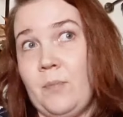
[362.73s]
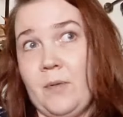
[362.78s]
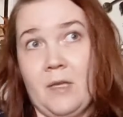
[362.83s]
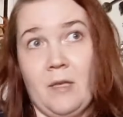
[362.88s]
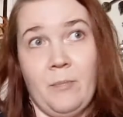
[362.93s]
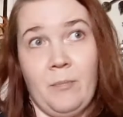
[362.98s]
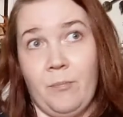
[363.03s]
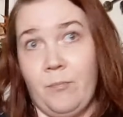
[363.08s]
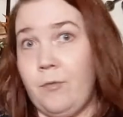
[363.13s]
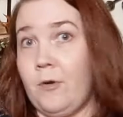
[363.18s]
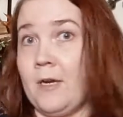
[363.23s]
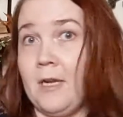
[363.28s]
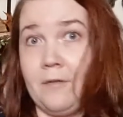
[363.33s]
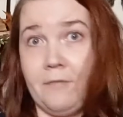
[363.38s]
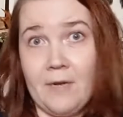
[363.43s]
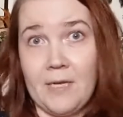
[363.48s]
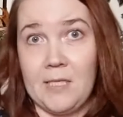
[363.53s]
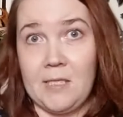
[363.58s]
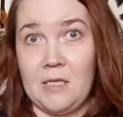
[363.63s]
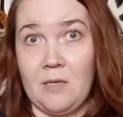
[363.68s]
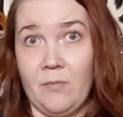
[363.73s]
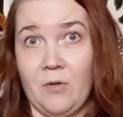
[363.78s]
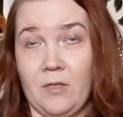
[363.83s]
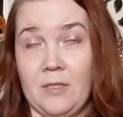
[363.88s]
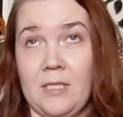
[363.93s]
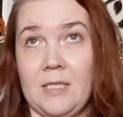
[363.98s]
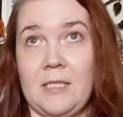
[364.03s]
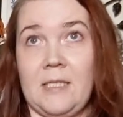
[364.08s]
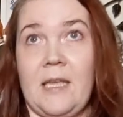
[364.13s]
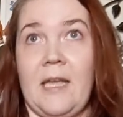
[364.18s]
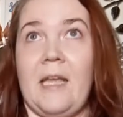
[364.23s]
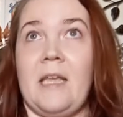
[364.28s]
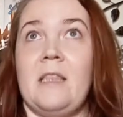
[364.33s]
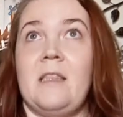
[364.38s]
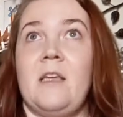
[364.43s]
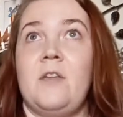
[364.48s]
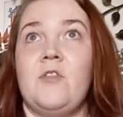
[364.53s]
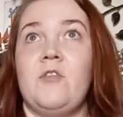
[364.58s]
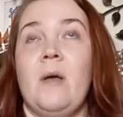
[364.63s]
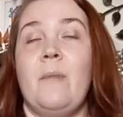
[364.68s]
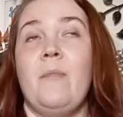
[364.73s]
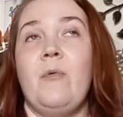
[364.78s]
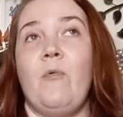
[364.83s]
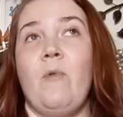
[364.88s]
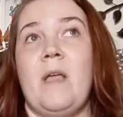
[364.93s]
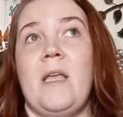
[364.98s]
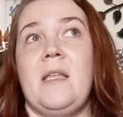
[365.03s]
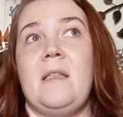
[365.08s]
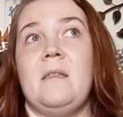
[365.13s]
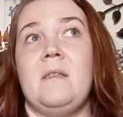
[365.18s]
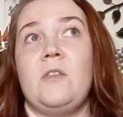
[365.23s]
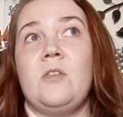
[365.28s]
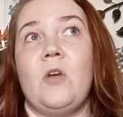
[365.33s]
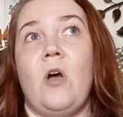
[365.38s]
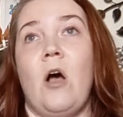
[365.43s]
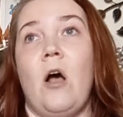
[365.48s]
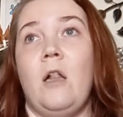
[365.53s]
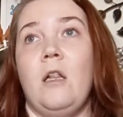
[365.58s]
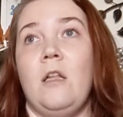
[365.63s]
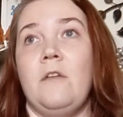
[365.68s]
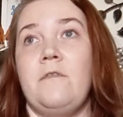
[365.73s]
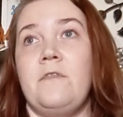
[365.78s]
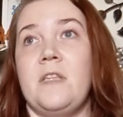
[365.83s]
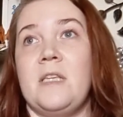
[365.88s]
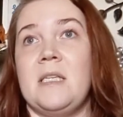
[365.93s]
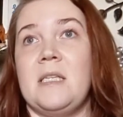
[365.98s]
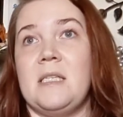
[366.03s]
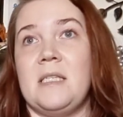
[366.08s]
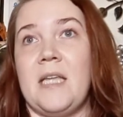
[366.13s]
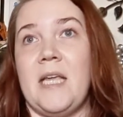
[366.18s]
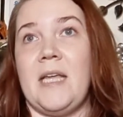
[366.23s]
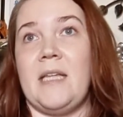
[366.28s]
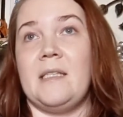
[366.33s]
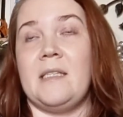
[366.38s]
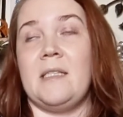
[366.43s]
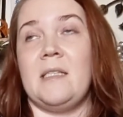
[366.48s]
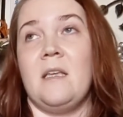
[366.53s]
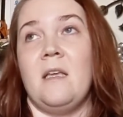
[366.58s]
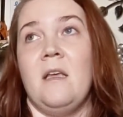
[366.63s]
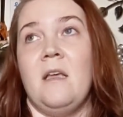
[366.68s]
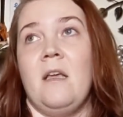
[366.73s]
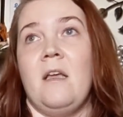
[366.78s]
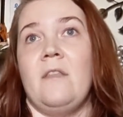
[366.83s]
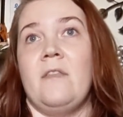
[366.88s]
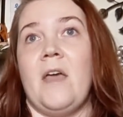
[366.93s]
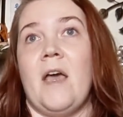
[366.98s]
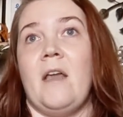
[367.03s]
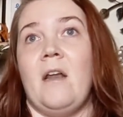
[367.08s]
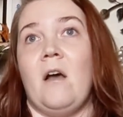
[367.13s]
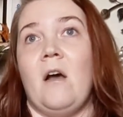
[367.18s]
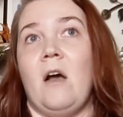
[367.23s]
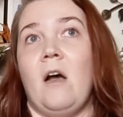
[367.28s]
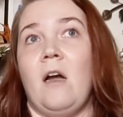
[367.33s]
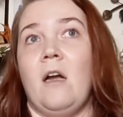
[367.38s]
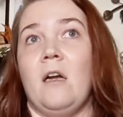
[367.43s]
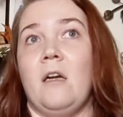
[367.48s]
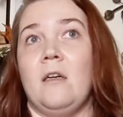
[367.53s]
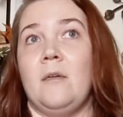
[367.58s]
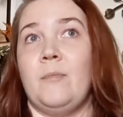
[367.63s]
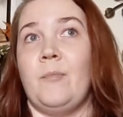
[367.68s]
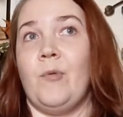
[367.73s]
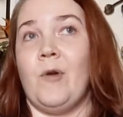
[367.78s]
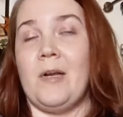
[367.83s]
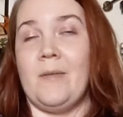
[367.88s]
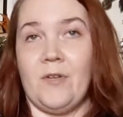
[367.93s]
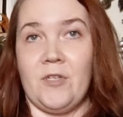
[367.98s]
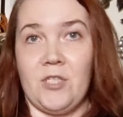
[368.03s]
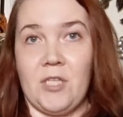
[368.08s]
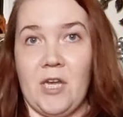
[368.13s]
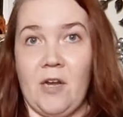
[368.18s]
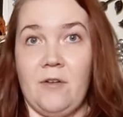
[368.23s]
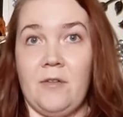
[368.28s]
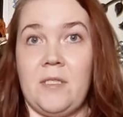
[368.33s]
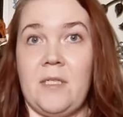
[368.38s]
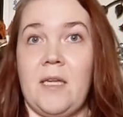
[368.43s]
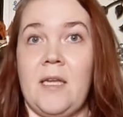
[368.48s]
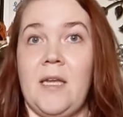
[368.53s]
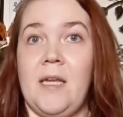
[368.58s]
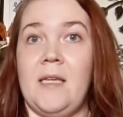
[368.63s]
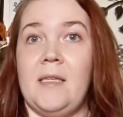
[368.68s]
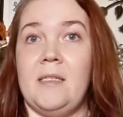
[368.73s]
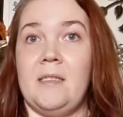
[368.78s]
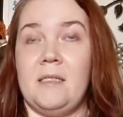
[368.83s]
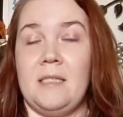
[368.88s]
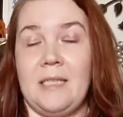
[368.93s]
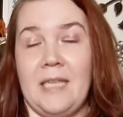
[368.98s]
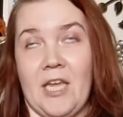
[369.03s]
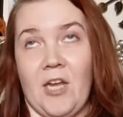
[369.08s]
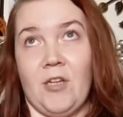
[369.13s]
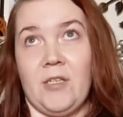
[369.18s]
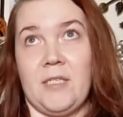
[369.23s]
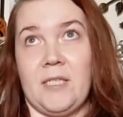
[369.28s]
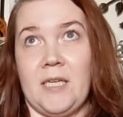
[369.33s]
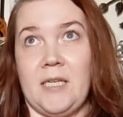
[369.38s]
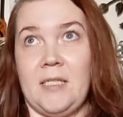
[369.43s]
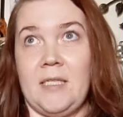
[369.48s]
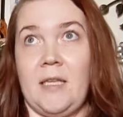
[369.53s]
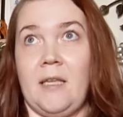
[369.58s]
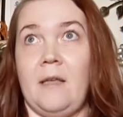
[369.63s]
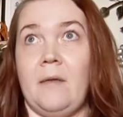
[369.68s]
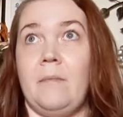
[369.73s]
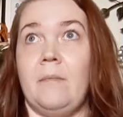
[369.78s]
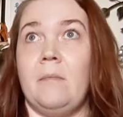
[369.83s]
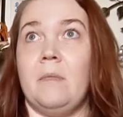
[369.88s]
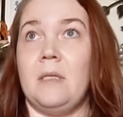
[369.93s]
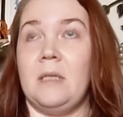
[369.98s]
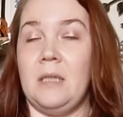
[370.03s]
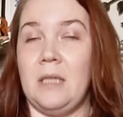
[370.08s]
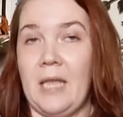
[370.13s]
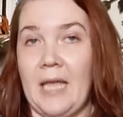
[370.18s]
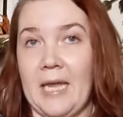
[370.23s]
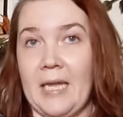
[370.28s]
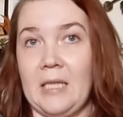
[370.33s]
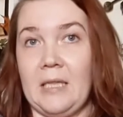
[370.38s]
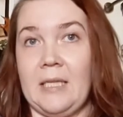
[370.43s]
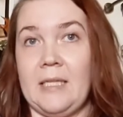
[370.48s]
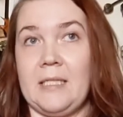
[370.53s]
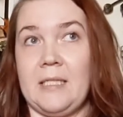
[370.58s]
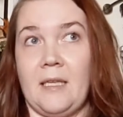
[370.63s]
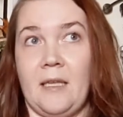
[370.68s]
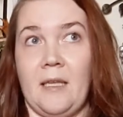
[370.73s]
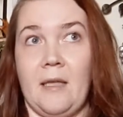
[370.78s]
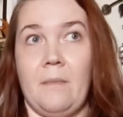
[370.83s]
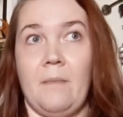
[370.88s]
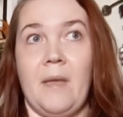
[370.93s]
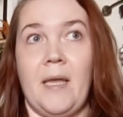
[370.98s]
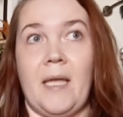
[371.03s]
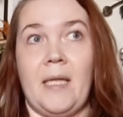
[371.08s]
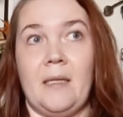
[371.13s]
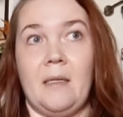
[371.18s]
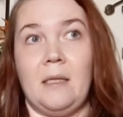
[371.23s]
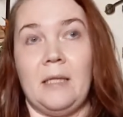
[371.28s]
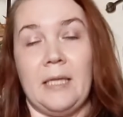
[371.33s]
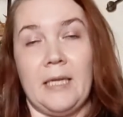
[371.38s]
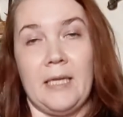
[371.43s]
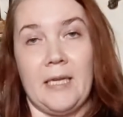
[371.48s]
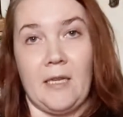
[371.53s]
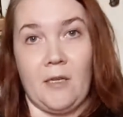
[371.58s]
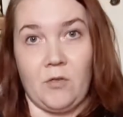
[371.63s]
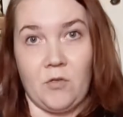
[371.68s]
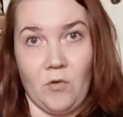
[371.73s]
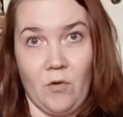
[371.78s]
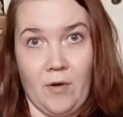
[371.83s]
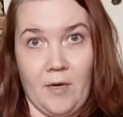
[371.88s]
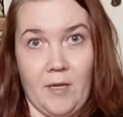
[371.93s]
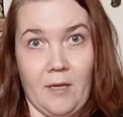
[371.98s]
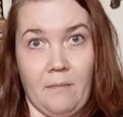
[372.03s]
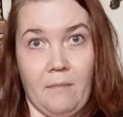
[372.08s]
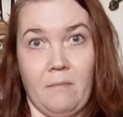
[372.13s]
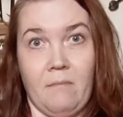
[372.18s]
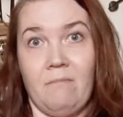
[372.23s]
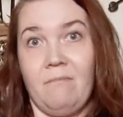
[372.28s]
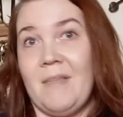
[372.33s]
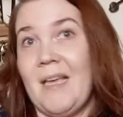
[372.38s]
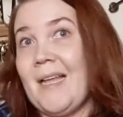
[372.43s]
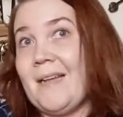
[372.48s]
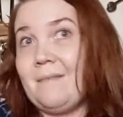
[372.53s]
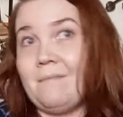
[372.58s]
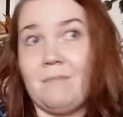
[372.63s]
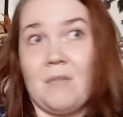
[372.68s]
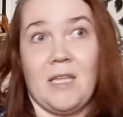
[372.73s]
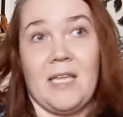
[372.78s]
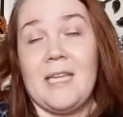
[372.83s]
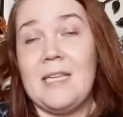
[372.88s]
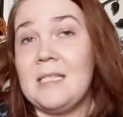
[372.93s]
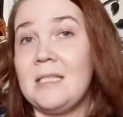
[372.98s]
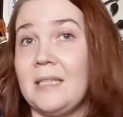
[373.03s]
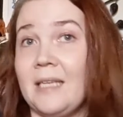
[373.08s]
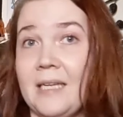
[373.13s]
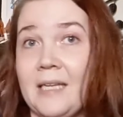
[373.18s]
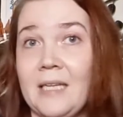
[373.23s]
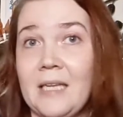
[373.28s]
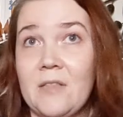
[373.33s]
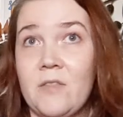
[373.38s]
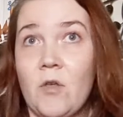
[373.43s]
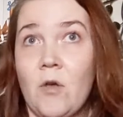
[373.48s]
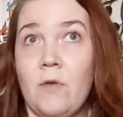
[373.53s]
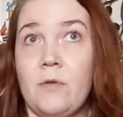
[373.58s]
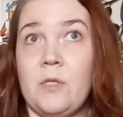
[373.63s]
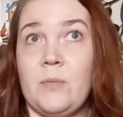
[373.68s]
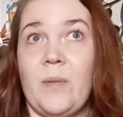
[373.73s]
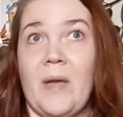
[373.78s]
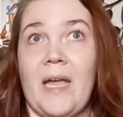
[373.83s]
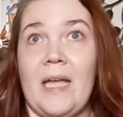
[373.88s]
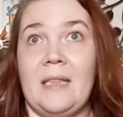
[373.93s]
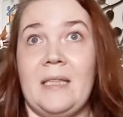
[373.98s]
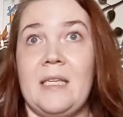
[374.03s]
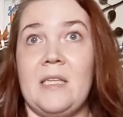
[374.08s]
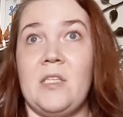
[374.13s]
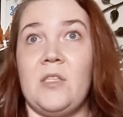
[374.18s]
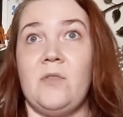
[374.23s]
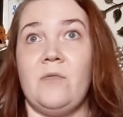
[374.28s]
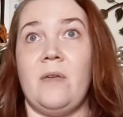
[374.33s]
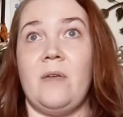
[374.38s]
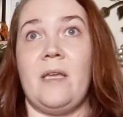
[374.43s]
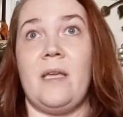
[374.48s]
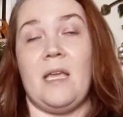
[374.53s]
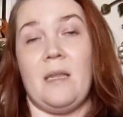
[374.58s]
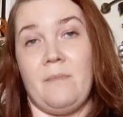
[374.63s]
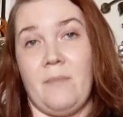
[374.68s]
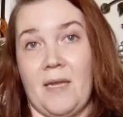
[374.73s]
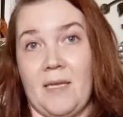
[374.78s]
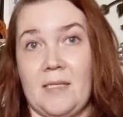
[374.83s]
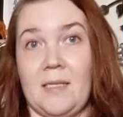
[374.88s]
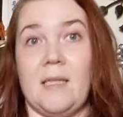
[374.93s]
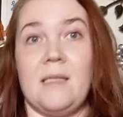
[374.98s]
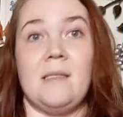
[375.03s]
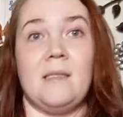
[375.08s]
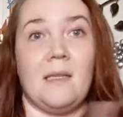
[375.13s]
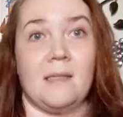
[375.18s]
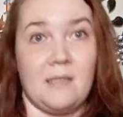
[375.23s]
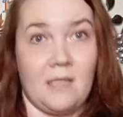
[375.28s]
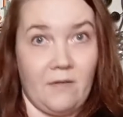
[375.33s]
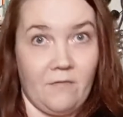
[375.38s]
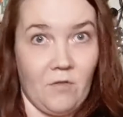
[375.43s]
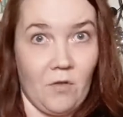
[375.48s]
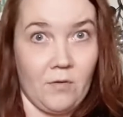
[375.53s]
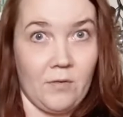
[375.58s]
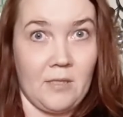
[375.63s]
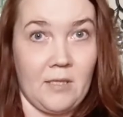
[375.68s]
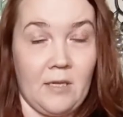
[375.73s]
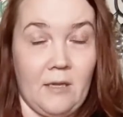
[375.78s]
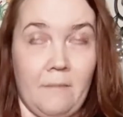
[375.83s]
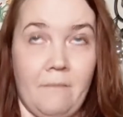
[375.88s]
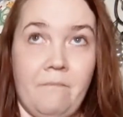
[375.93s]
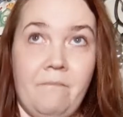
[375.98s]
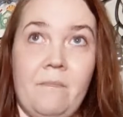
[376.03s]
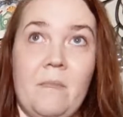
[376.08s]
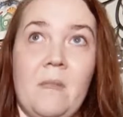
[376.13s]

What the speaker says: be pretty reasonable to say that Trump wins all of these states that are pretty much guaranteed to him, likely to him, and leaning toward him. That he's leading in those by at least 3. It makes sense. Let's give those to him.